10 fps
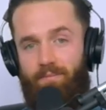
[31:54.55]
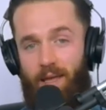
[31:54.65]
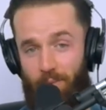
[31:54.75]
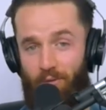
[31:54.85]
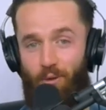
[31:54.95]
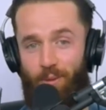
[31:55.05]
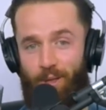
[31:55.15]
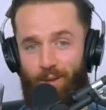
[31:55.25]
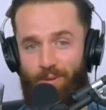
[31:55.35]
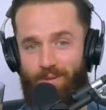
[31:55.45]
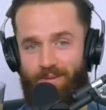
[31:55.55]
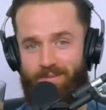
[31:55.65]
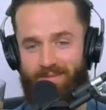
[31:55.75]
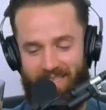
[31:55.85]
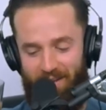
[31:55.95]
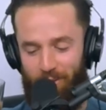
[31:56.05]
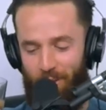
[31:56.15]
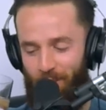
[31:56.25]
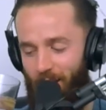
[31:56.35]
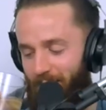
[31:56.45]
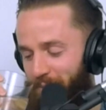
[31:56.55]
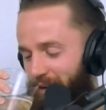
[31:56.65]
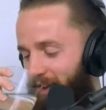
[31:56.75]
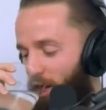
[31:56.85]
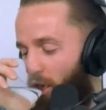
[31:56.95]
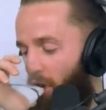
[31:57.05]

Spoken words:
And before we do, let's have a quick water break.